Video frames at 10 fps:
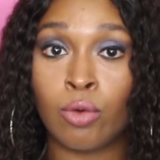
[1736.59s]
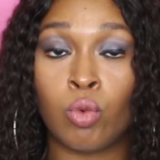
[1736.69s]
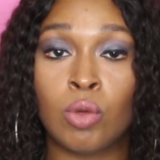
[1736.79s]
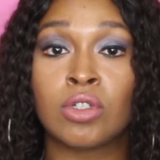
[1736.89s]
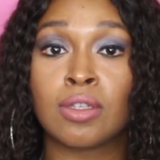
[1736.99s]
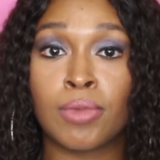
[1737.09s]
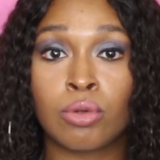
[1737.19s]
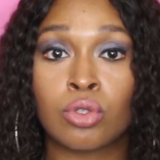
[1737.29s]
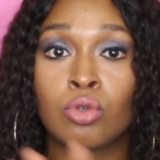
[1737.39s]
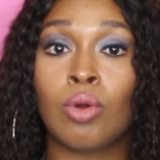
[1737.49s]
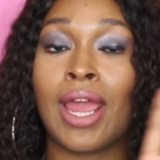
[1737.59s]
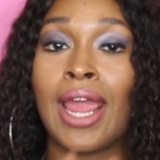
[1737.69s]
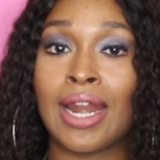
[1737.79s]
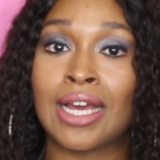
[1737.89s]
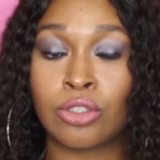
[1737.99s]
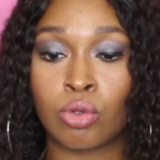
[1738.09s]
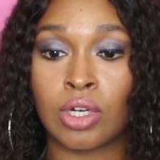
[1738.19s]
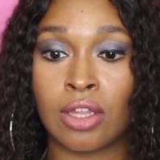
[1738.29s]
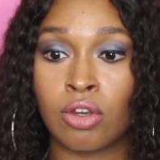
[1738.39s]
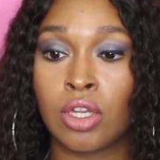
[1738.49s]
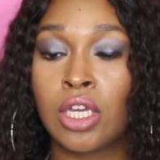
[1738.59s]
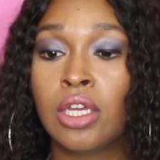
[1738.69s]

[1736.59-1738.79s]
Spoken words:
we went to middle school and high school together.